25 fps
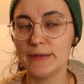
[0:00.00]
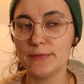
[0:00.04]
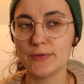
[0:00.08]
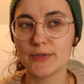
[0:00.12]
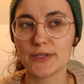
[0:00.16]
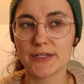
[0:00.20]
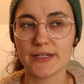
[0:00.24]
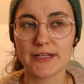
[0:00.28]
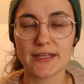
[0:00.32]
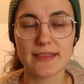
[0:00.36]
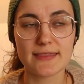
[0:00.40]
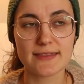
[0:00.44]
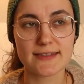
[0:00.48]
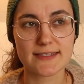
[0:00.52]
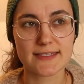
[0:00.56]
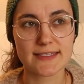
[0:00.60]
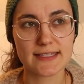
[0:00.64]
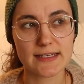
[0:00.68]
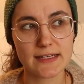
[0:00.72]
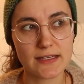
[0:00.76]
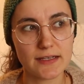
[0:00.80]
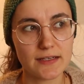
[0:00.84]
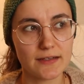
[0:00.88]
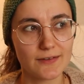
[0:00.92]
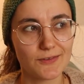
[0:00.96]
we were in the
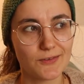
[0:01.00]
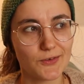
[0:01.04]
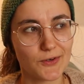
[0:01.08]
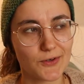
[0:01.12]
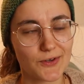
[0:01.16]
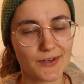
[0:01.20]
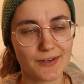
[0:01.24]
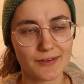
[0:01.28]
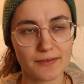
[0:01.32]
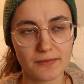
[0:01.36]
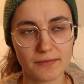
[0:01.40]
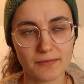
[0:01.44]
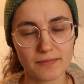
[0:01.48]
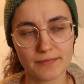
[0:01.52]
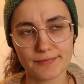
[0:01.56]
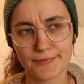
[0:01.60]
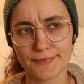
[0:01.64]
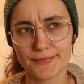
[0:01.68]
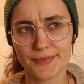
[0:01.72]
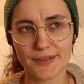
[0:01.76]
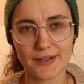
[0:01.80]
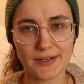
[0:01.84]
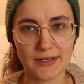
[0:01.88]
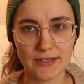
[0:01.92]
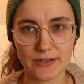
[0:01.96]
city, or
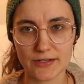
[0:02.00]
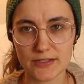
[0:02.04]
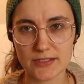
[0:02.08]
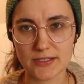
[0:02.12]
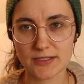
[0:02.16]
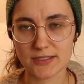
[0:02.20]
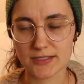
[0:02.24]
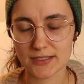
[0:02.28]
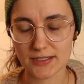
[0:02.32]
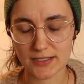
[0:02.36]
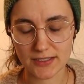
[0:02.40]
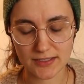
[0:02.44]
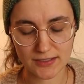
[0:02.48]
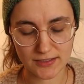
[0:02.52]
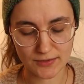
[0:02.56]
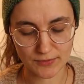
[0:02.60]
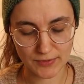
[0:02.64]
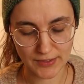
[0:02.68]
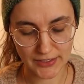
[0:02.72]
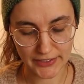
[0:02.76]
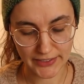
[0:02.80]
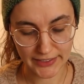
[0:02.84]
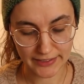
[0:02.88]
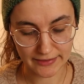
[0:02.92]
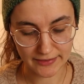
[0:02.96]
near city to
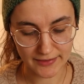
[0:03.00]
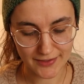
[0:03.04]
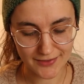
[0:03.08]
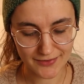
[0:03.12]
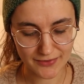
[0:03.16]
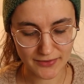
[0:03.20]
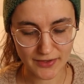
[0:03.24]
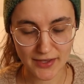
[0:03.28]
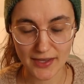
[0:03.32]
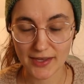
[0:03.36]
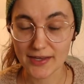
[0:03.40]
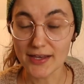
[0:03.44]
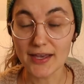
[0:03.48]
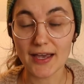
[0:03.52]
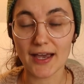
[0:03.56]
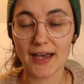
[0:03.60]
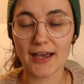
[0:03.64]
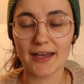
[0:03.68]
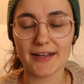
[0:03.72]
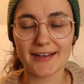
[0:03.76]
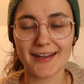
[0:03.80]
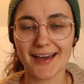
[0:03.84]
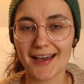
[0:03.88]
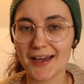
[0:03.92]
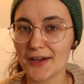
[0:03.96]
where I live,
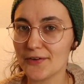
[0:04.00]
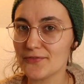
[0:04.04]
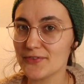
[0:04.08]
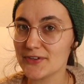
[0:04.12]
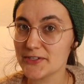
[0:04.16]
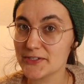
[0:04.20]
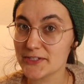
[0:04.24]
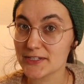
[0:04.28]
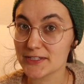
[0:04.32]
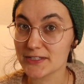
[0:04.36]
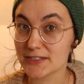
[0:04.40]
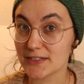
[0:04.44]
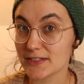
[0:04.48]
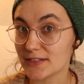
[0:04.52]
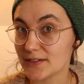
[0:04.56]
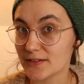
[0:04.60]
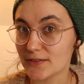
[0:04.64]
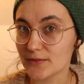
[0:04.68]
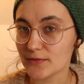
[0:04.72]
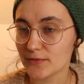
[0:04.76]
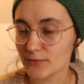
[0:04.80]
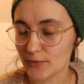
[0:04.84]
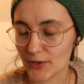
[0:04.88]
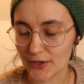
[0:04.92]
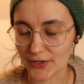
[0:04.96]
and I visited
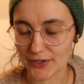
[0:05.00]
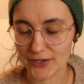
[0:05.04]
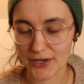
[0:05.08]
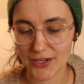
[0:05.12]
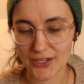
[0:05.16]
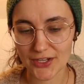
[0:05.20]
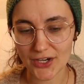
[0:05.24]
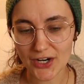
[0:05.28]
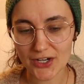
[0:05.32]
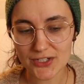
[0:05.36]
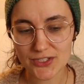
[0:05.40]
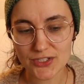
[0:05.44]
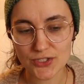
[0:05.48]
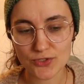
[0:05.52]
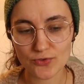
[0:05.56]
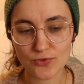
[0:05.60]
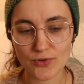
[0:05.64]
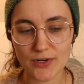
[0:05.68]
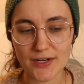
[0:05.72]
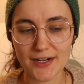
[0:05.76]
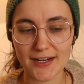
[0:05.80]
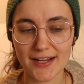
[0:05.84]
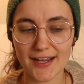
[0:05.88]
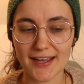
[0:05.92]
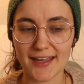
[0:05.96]
one yarn
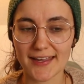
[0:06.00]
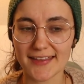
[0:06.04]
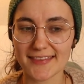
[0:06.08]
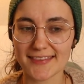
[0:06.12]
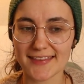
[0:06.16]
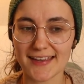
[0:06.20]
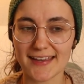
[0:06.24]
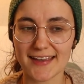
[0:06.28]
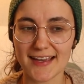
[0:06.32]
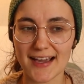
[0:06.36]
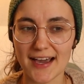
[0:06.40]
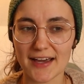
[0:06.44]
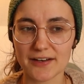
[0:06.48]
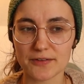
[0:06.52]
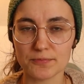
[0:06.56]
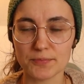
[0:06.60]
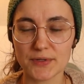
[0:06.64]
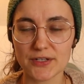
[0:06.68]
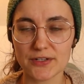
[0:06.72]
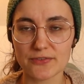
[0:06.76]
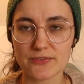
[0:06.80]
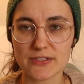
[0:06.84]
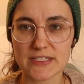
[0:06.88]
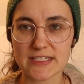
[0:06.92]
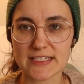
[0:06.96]
store and they had a
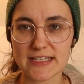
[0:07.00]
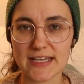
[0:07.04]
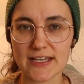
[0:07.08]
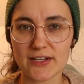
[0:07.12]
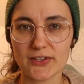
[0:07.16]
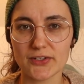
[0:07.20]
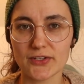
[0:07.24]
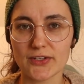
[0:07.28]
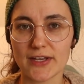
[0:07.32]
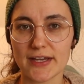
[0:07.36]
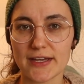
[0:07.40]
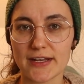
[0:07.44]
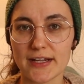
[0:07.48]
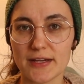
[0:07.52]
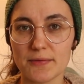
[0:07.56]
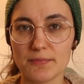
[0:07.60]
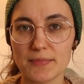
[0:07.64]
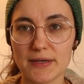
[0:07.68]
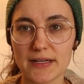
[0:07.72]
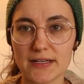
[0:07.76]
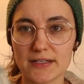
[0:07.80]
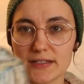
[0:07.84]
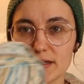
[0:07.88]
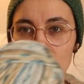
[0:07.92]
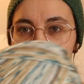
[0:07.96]
bit of a sale, and I
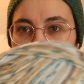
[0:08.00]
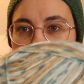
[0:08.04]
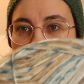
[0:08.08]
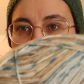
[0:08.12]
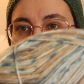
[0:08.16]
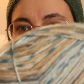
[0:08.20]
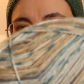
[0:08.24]
picked up